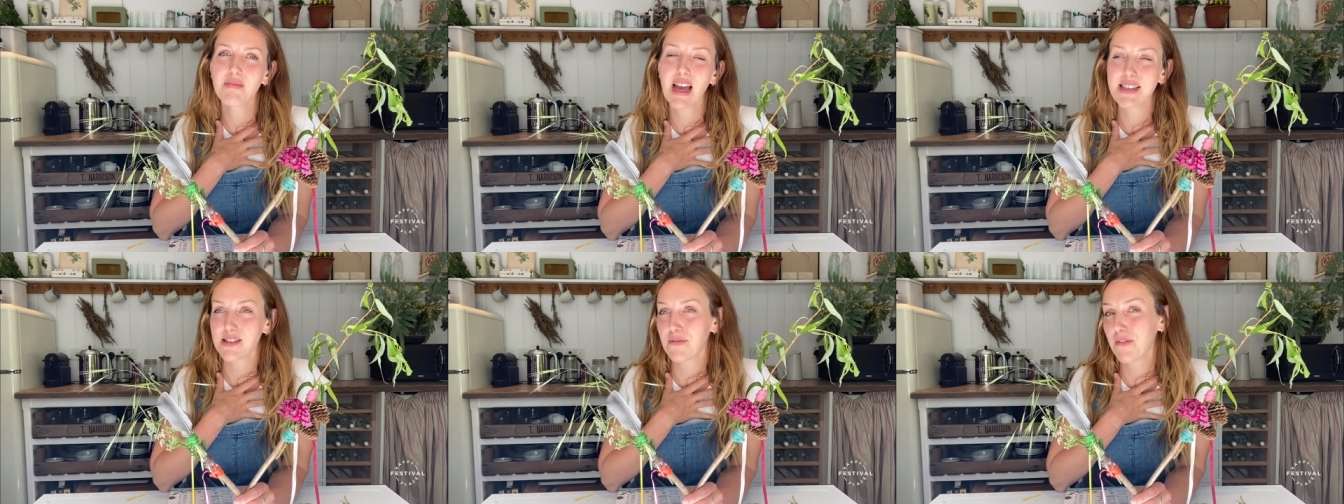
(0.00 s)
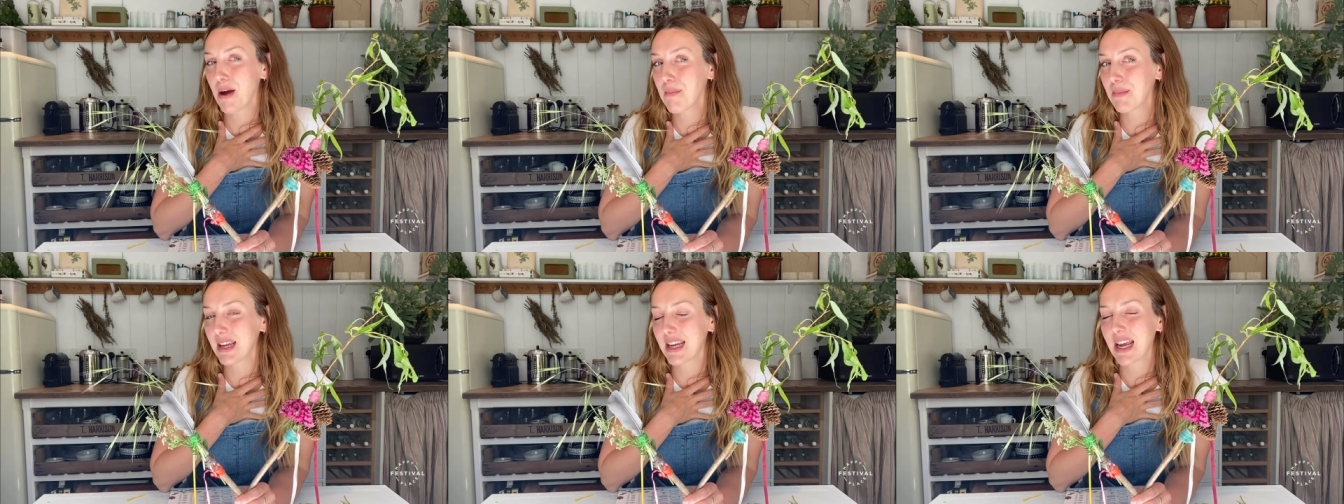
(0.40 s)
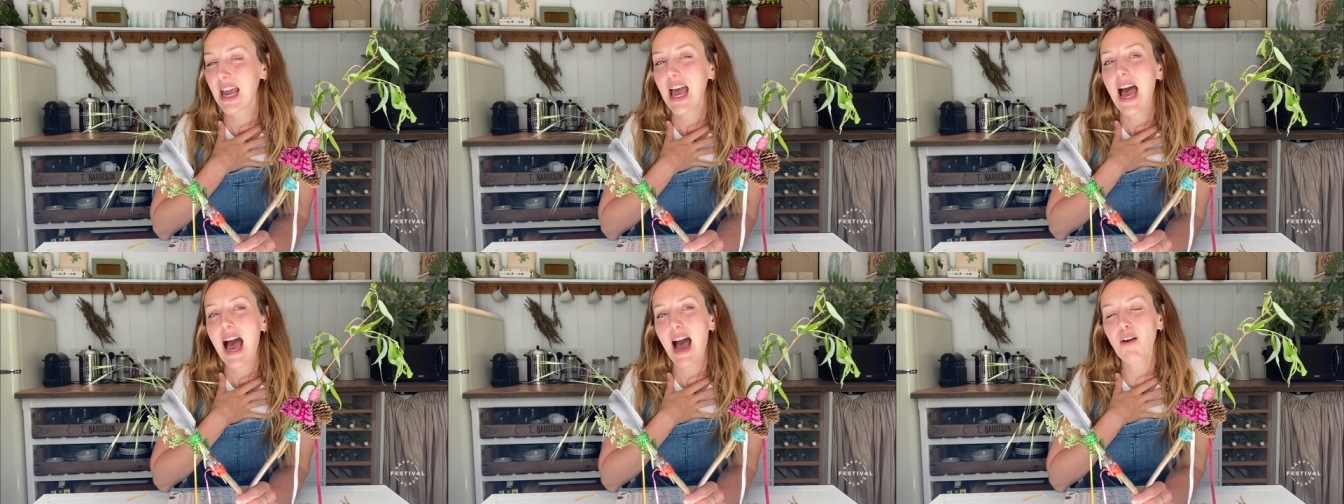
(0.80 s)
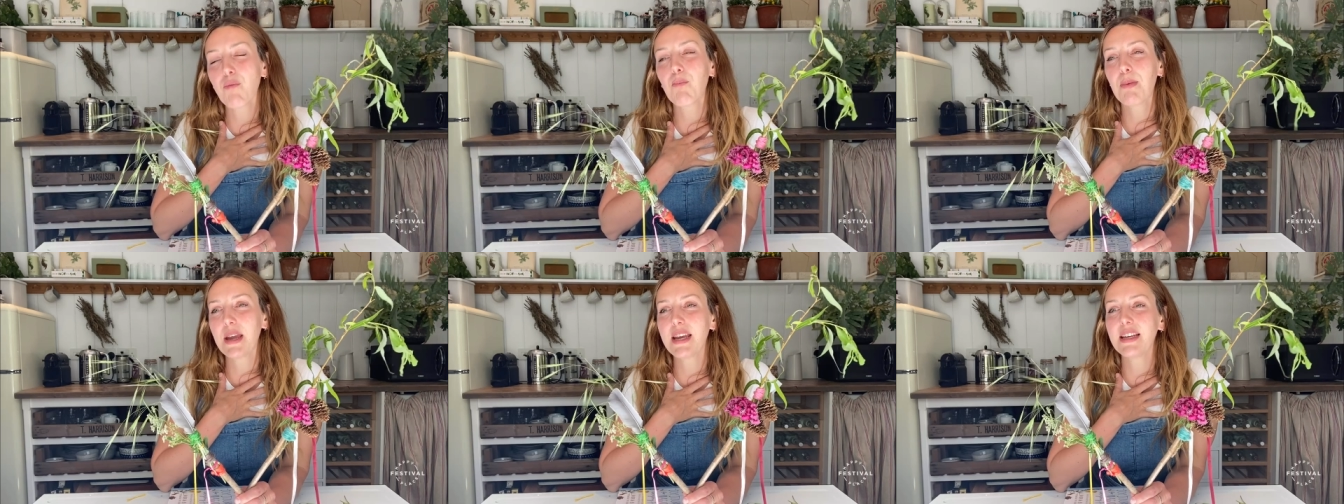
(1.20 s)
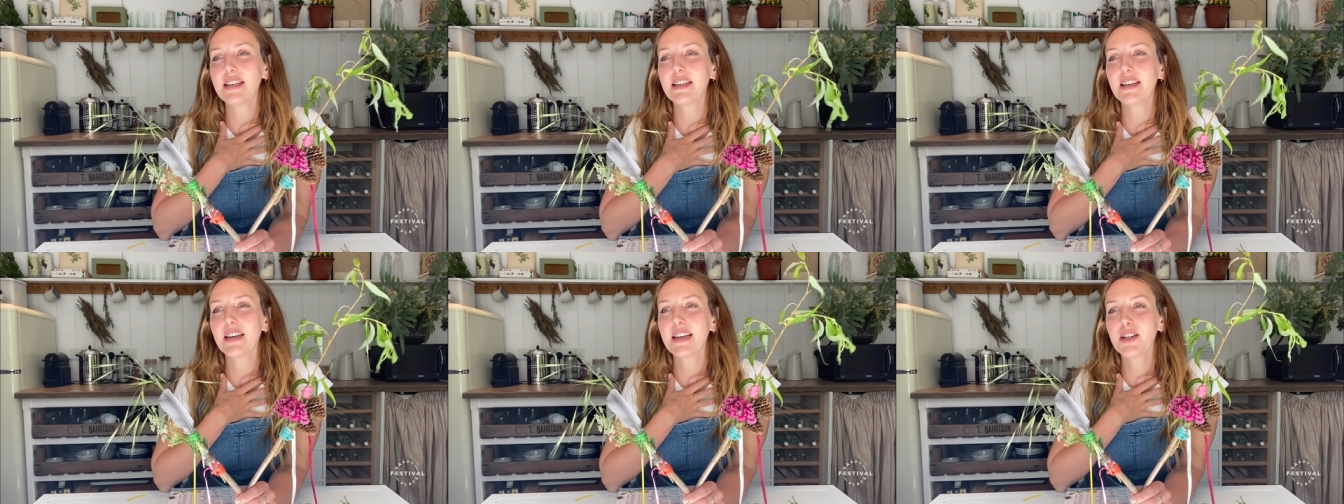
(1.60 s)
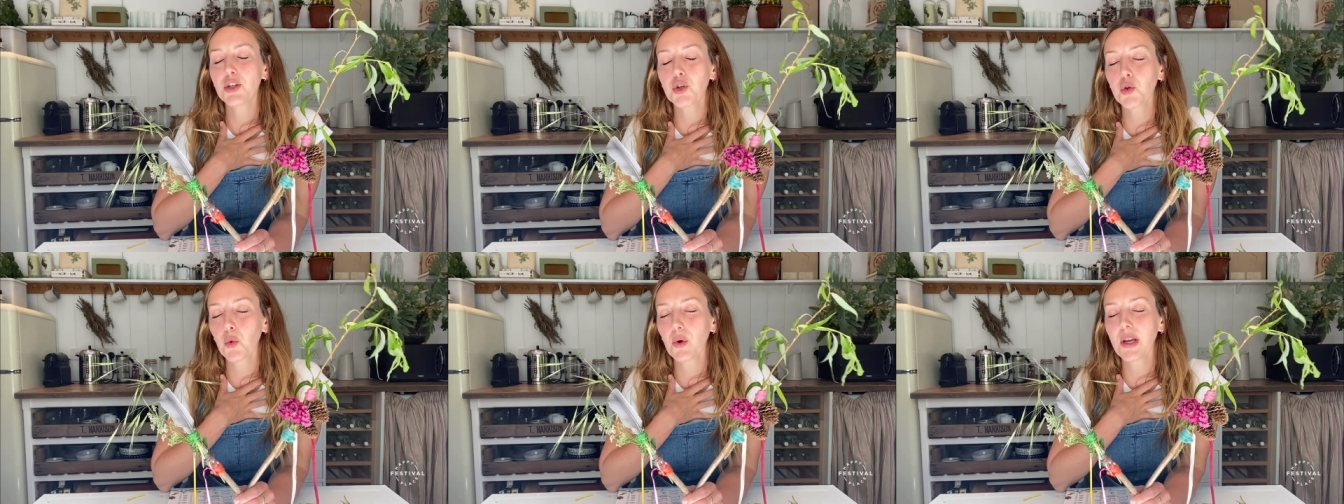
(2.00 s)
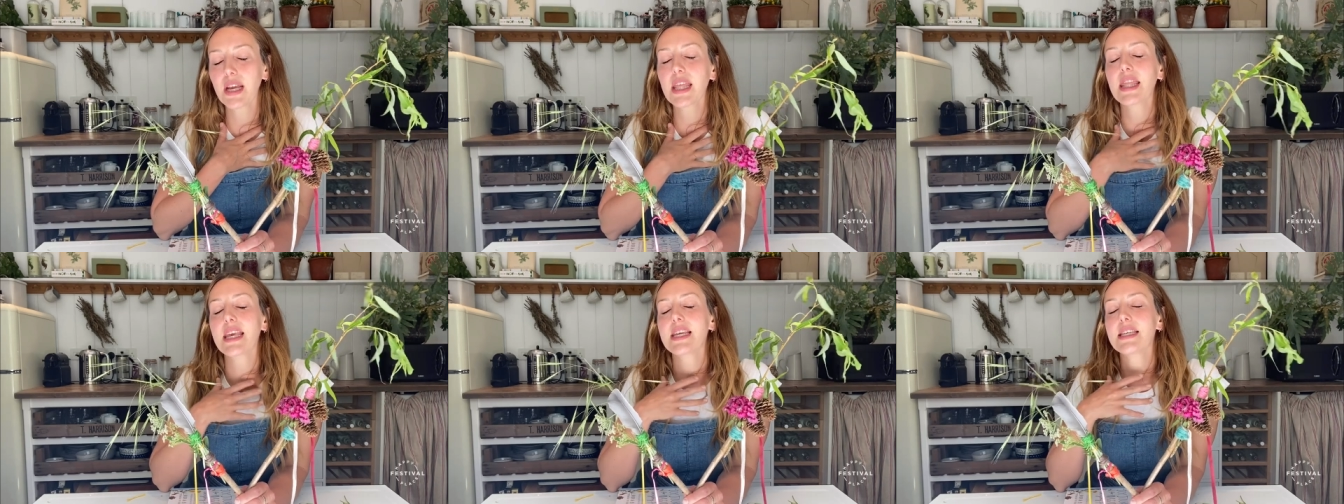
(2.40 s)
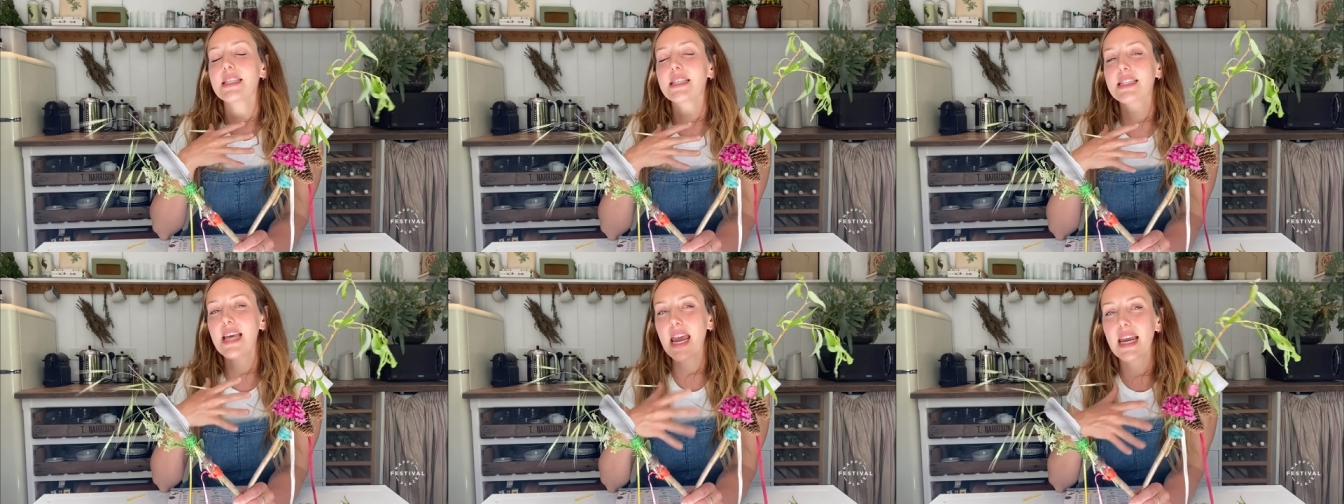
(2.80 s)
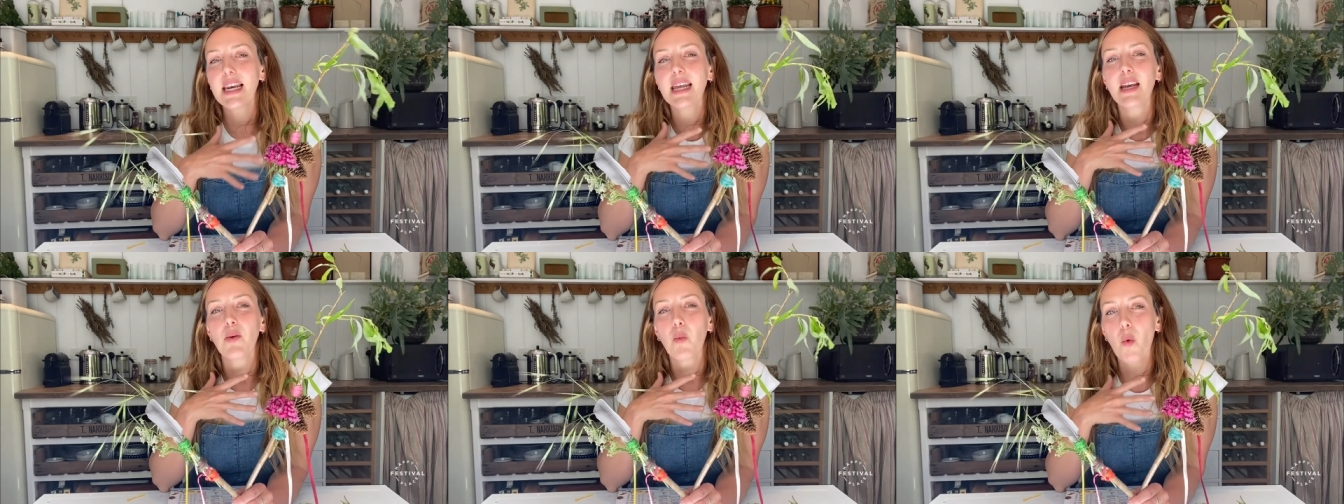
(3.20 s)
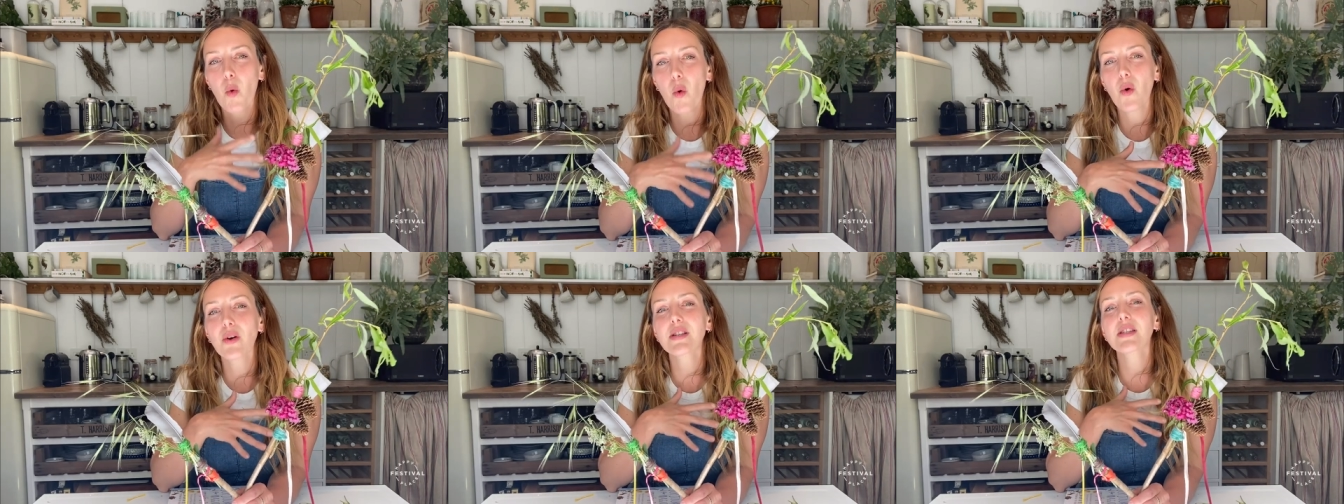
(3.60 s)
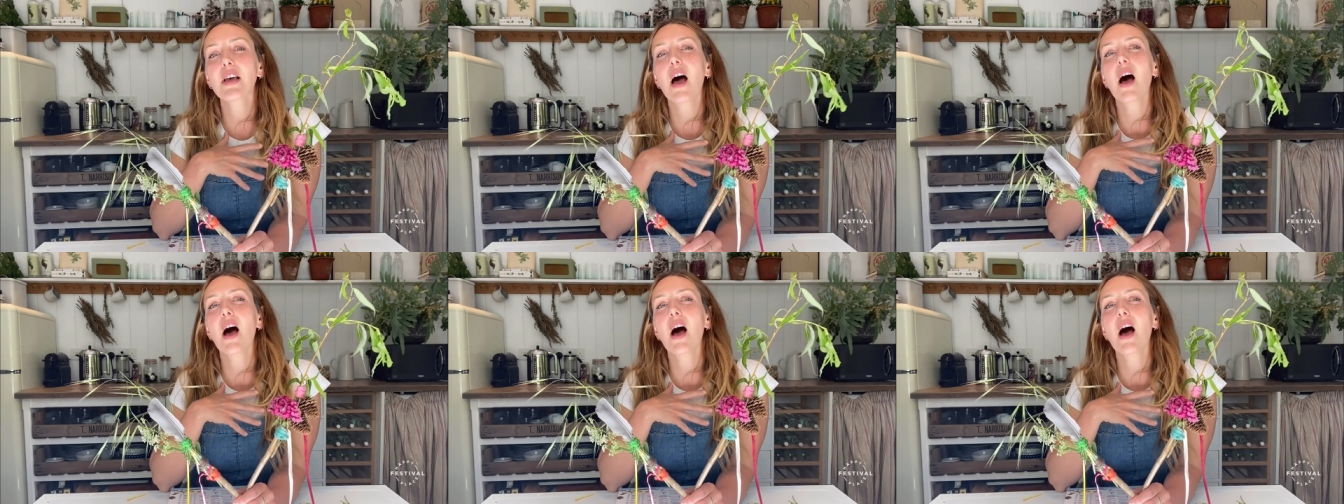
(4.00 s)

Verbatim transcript: as a family have been enjoying these daily walks,